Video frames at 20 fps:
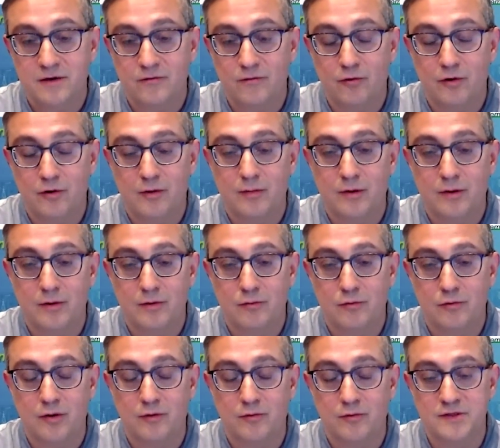affordable
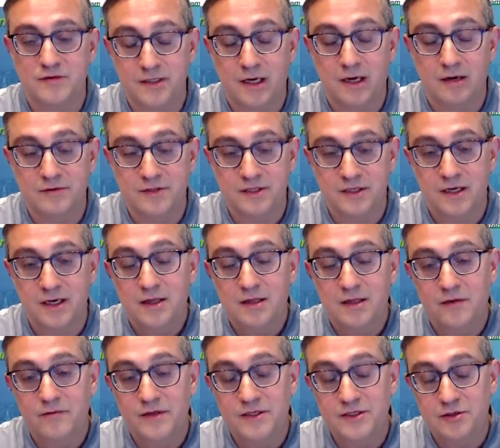workforce housing.
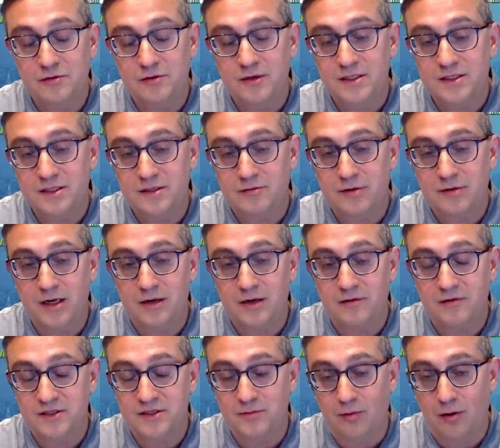Now, these units are granted
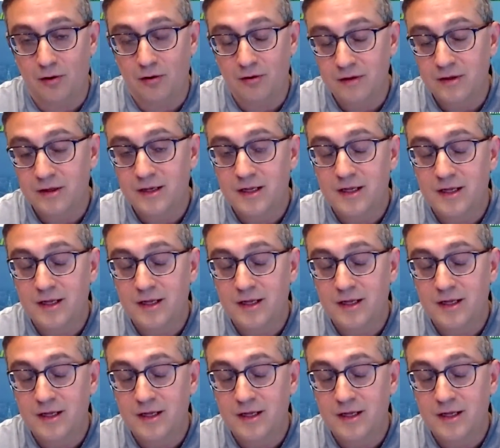are small.